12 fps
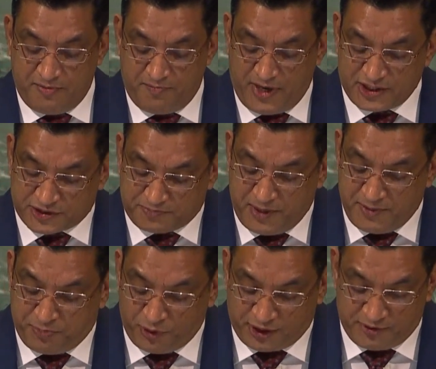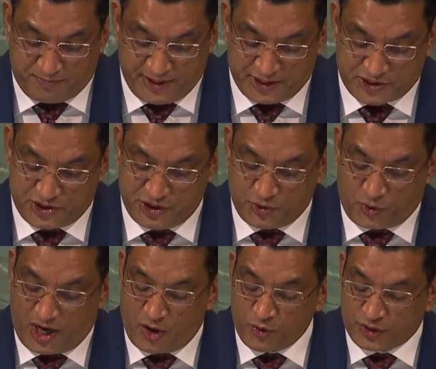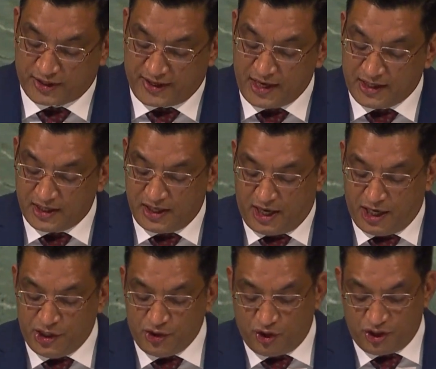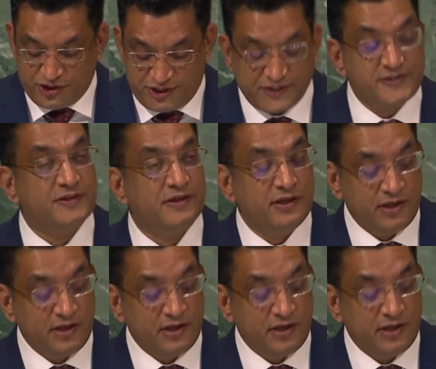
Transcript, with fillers: must be put in place to counter radical ideologies